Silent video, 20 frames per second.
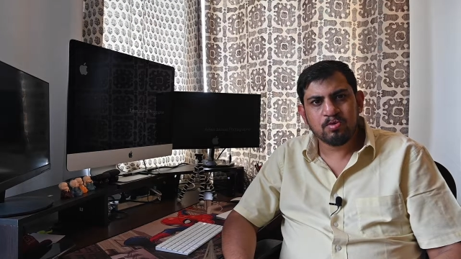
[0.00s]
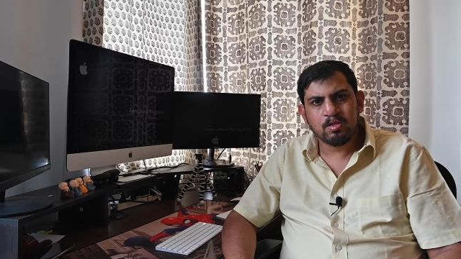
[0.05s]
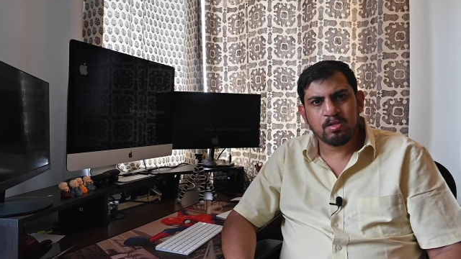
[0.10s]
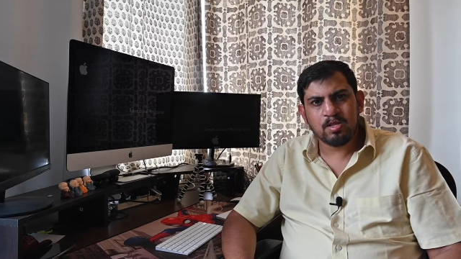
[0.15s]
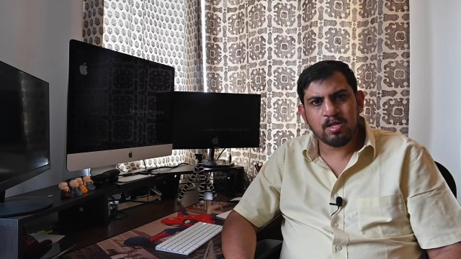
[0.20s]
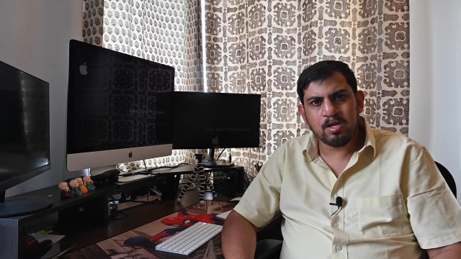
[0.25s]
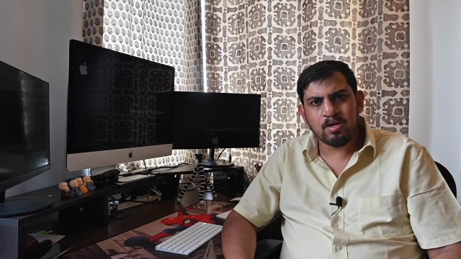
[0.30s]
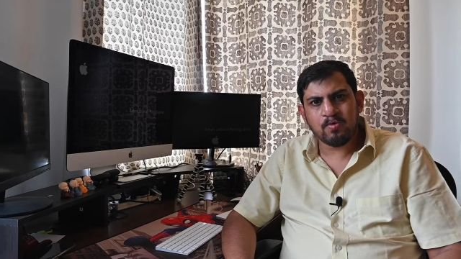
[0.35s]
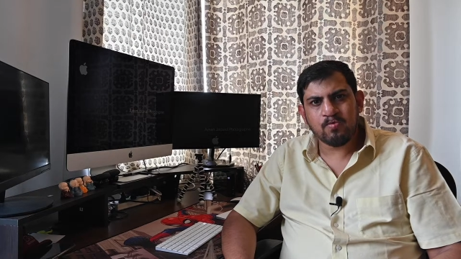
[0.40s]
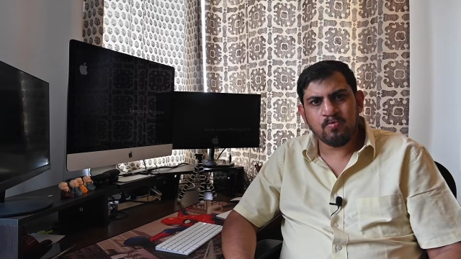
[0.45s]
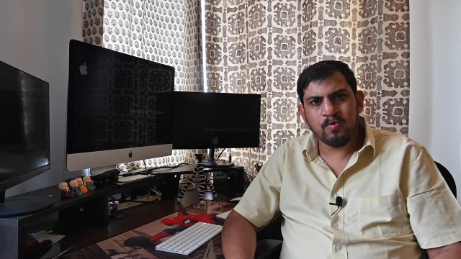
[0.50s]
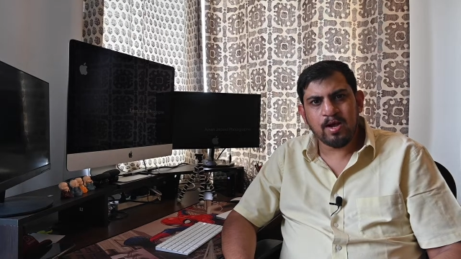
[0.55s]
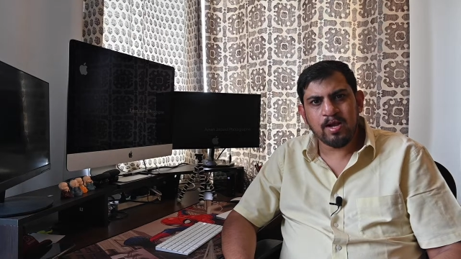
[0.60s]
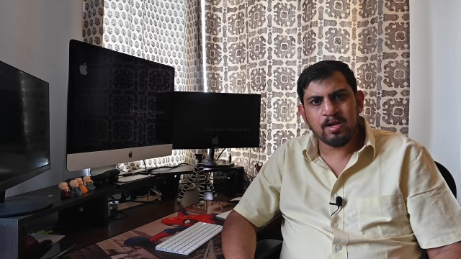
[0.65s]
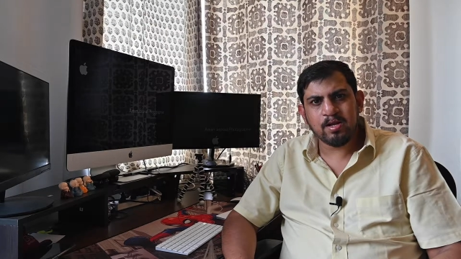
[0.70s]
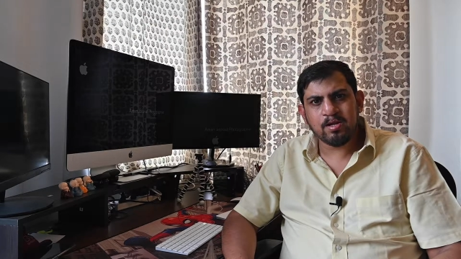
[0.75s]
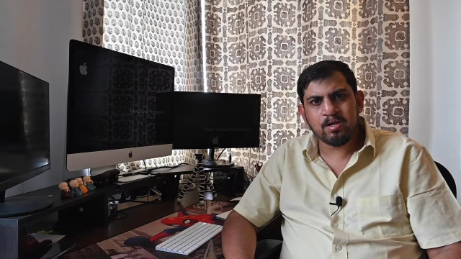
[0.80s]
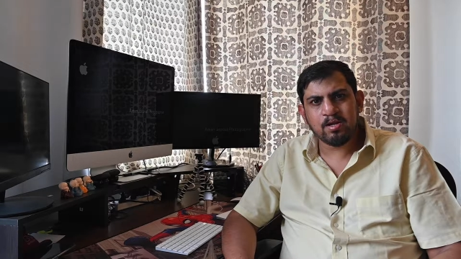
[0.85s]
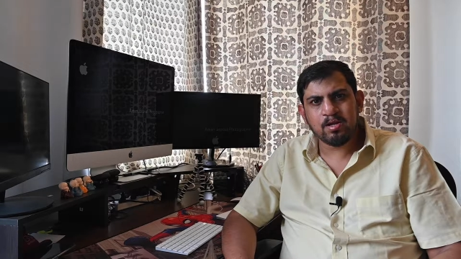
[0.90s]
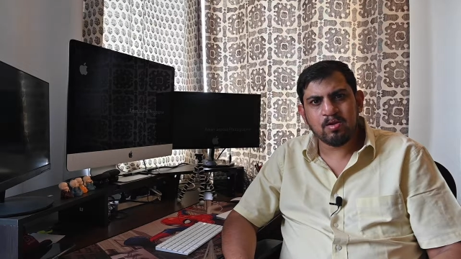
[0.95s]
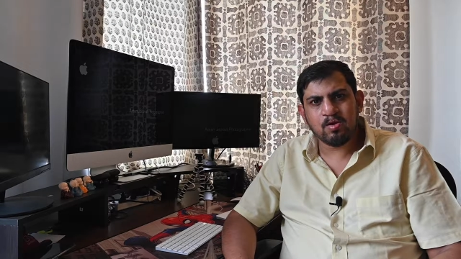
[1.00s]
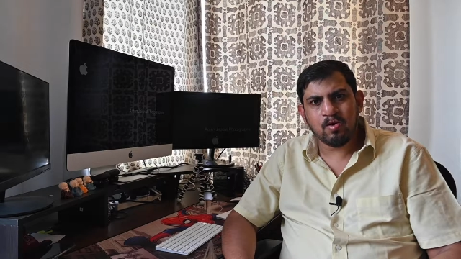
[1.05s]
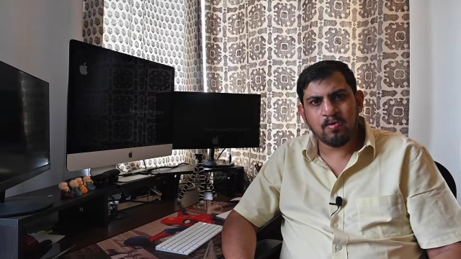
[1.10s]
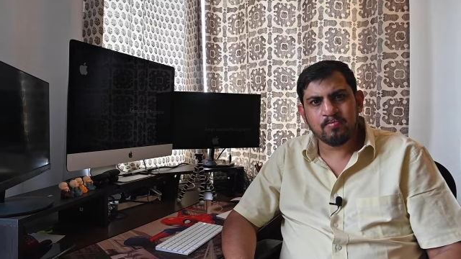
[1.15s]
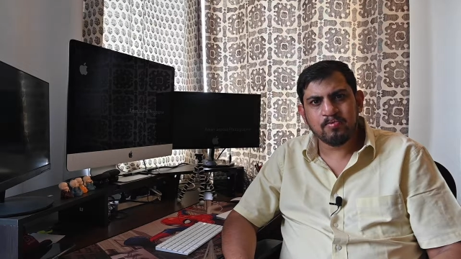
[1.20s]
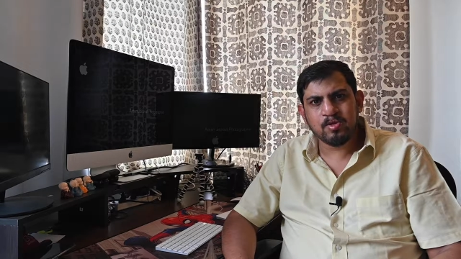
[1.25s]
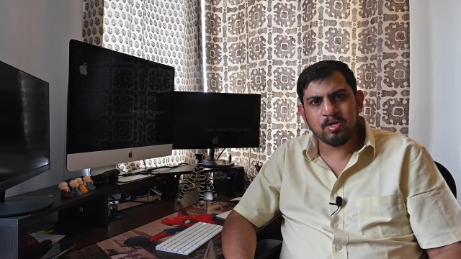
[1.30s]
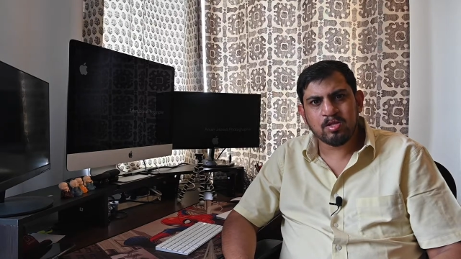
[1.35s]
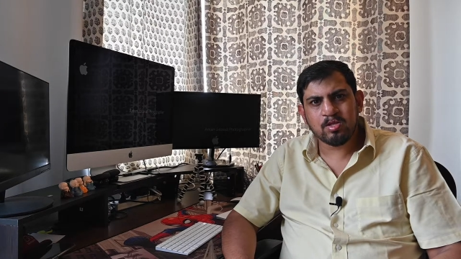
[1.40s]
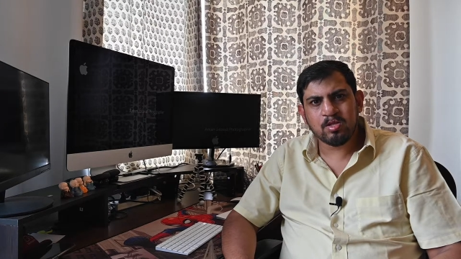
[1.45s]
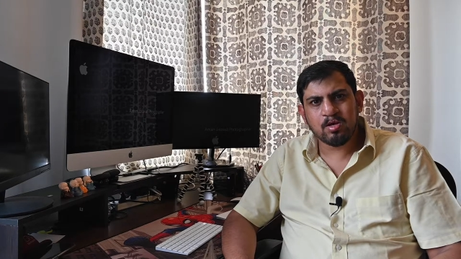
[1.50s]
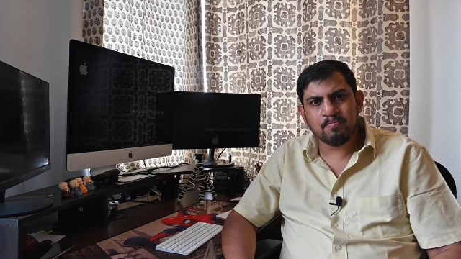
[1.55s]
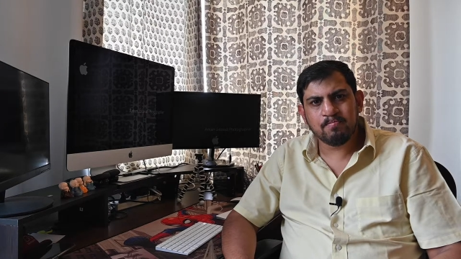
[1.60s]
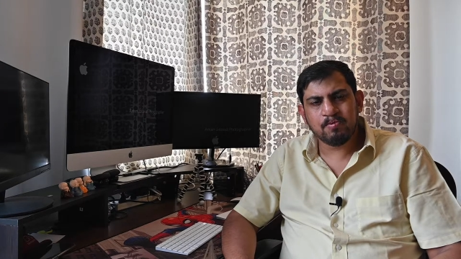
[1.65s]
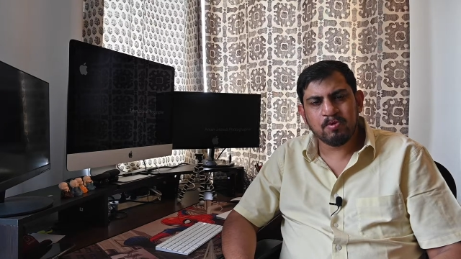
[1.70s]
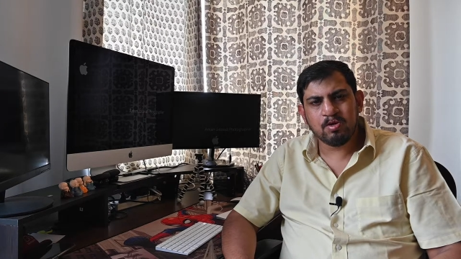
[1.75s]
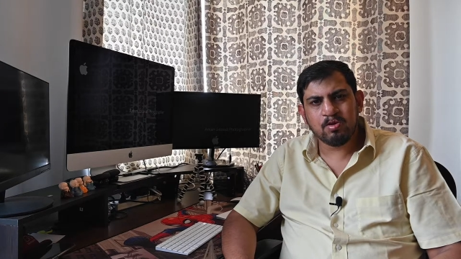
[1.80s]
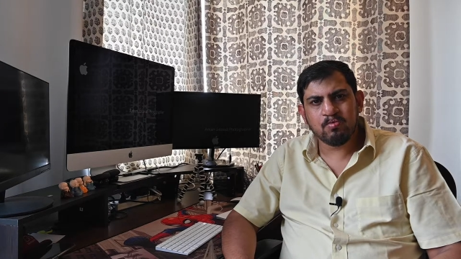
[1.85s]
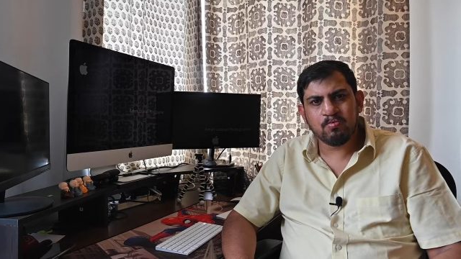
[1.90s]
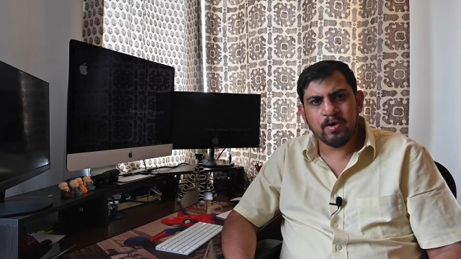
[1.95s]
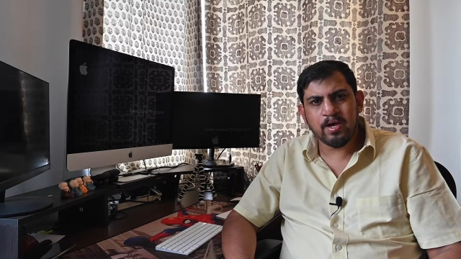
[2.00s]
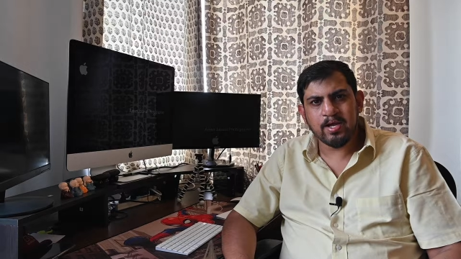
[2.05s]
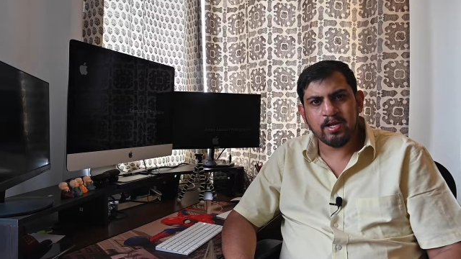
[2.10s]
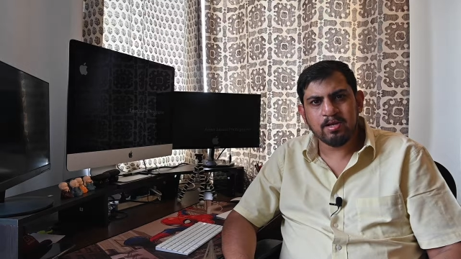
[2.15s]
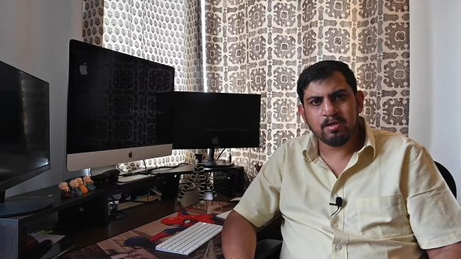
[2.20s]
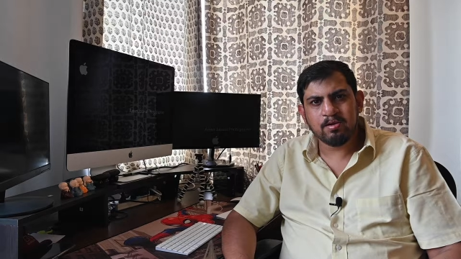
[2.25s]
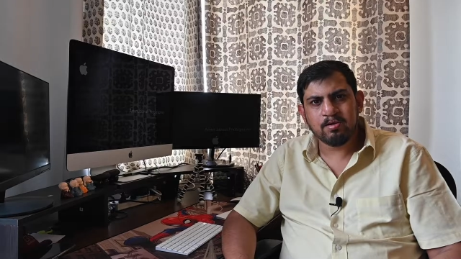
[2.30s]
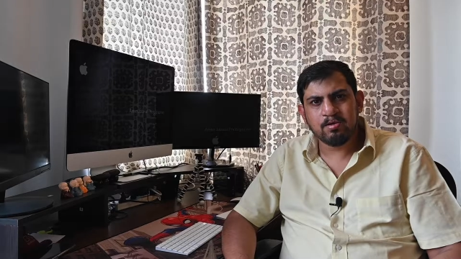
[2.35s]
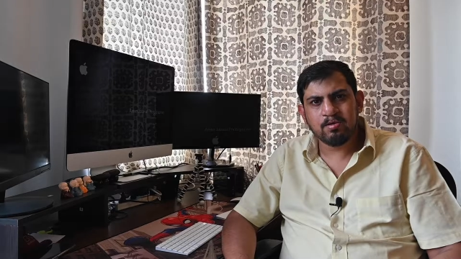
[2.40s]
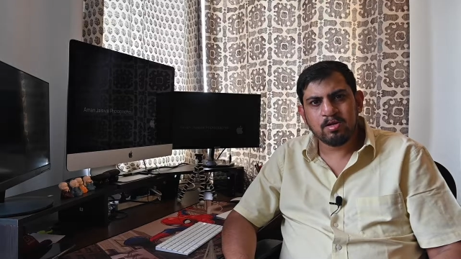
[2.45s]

that white objects appear white